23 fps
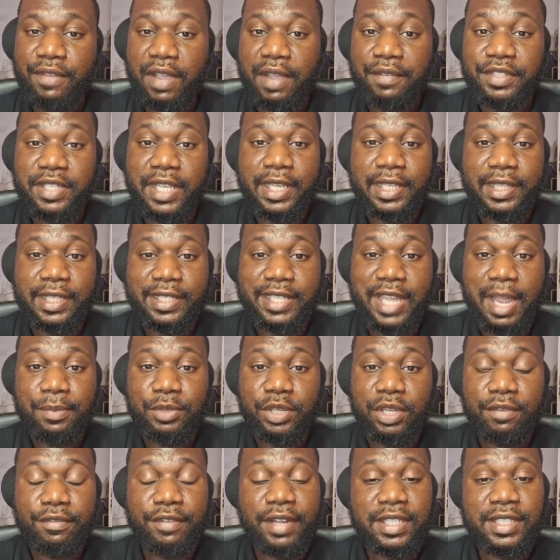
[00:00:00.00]
If I've taken the
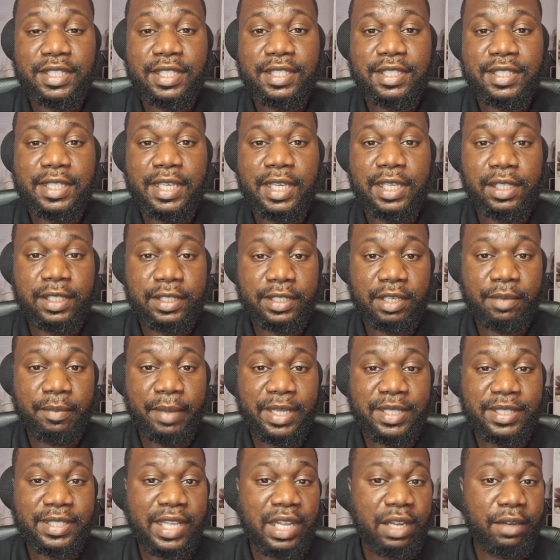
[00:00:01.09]
time to invest in
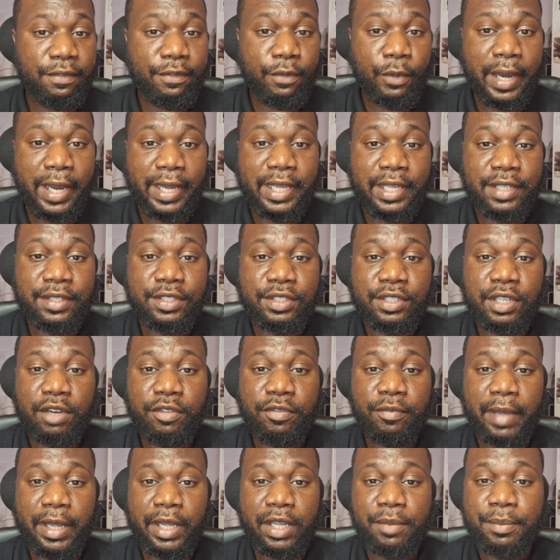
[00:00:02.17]
skills in myself where I can
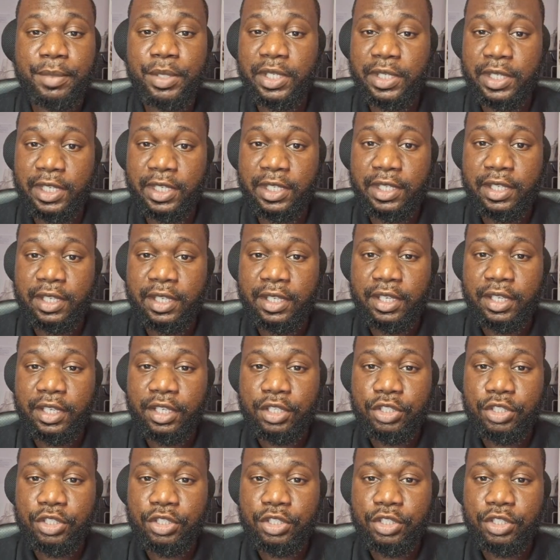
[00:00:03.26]
serve my community,